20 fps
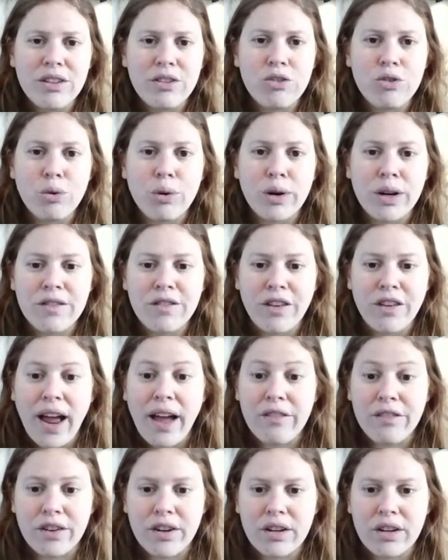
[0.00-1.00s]
enduring
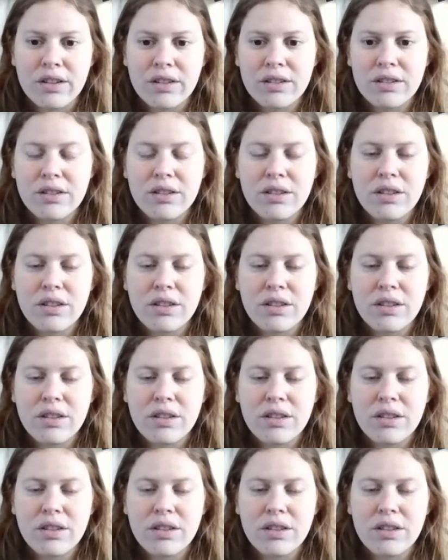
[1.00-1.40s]
forever.